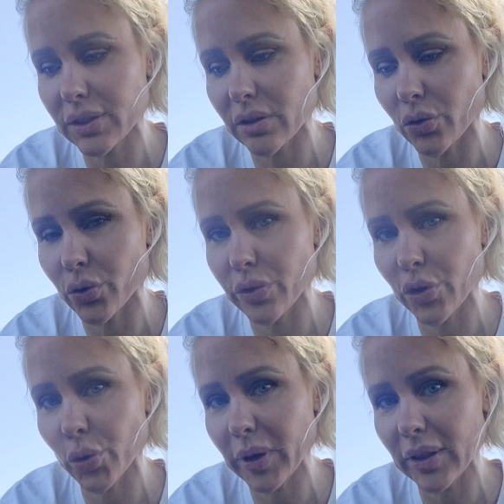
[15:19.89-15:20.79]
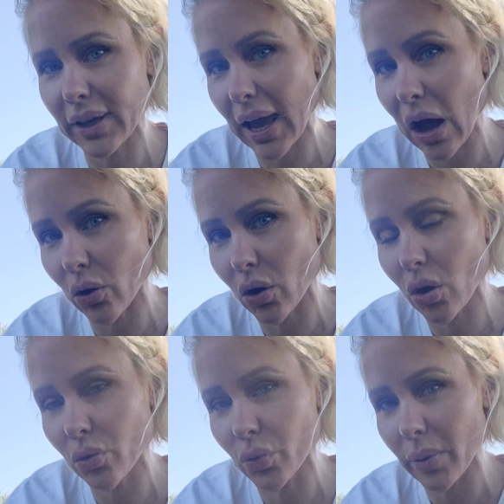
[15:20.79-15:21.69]
and there'll be like
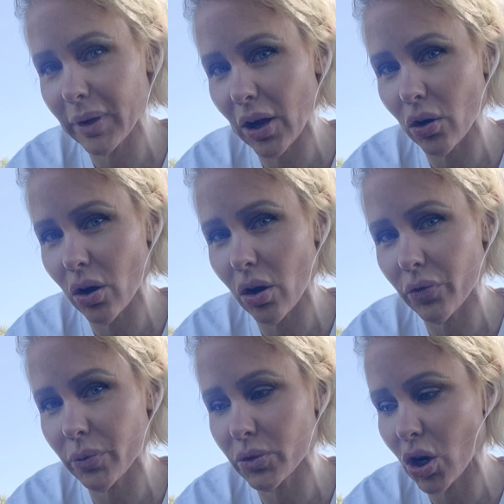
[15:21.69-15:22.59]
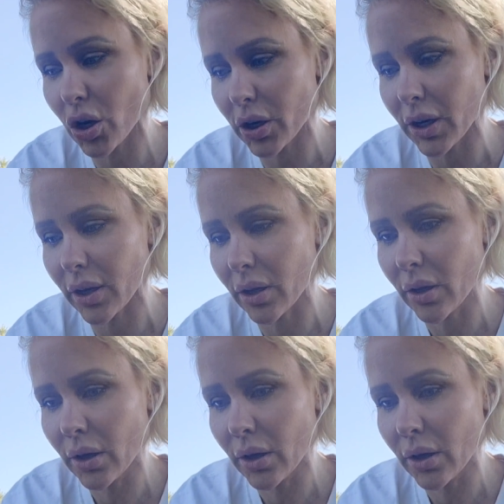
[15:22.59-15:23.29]
rubbing alcohol from Target.